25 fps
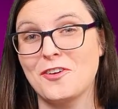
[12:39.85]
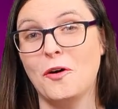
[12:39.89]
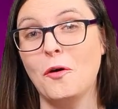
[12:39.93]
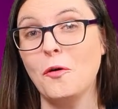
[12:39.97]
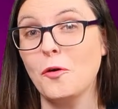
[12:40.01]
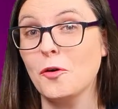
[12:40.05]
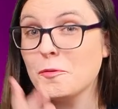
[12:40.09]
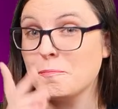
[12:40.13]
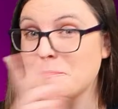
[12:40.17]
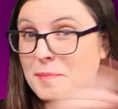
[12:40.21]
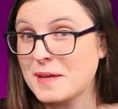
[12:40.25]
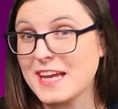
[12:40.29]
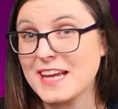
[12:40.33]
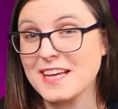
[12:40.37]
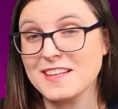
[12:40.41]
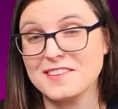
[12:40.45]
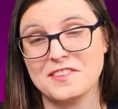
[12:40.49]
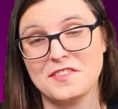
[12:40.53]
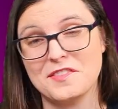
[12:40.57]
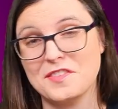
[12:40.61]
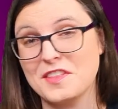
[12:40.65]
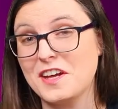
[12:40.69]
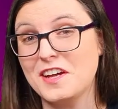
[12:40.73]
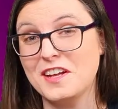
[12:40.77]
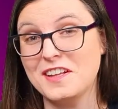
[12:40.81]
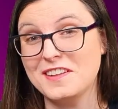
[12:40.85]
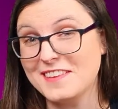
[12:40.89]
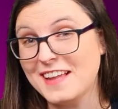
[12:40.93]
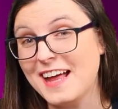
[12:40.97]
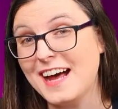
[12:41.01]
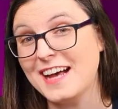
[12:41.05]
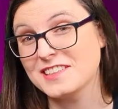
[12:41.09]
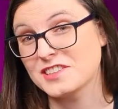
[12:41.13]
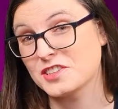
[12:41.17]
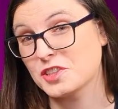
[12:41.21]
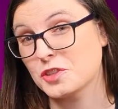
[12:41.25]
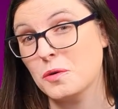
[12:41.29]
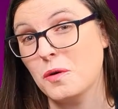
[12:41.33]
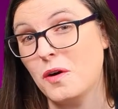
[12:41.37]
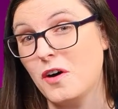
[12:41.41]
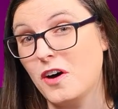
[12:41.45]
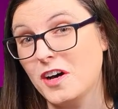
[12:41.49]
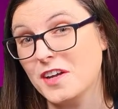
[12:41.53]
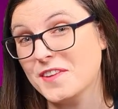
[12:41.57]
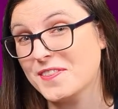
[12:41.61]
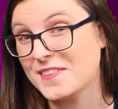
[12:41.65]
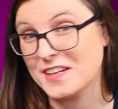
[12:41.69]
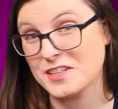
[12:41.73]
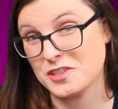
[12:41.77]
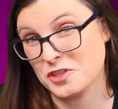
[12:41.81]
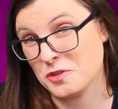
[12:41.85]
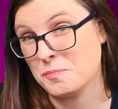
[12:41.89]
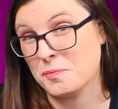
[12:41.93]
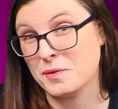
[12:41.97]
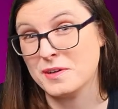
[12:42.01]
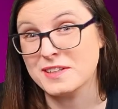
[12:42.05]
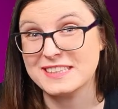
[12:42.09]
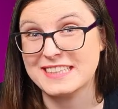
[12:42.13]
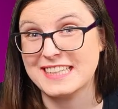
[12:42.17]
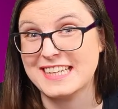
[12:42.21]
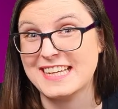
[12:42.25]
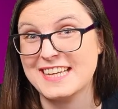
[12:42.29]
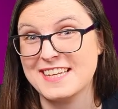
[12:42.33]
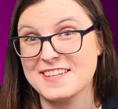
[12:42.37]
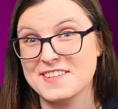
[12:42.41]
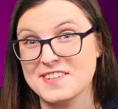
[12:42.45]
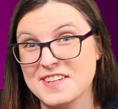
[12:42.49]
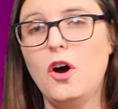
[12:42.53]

or paint the last squad that you printed.